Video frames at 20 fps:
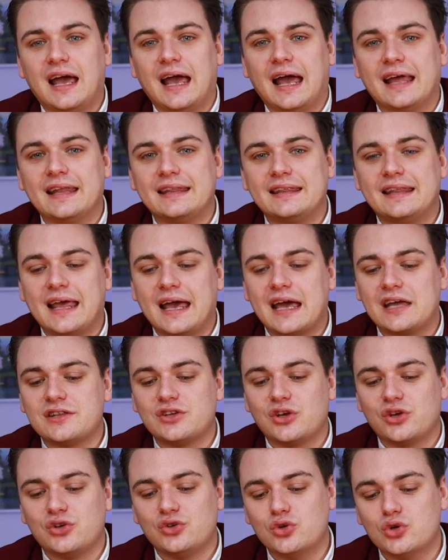and
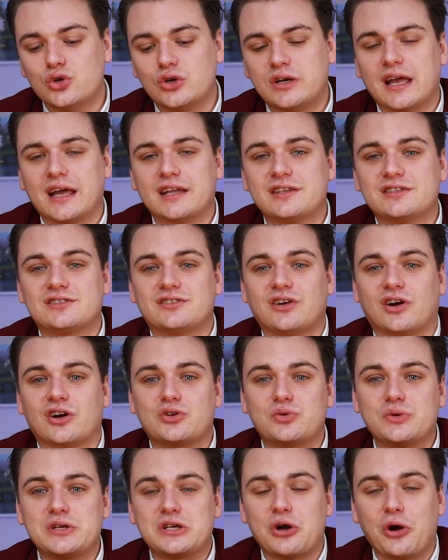then you can
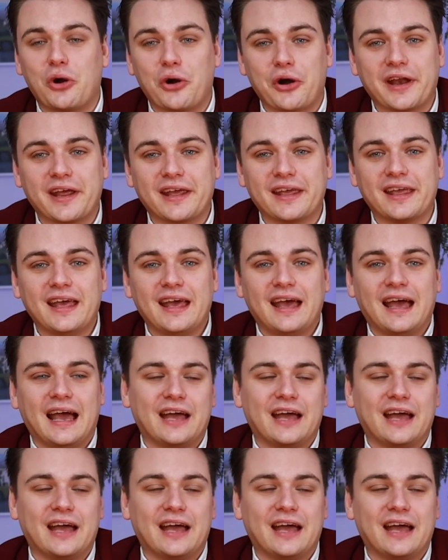start recording,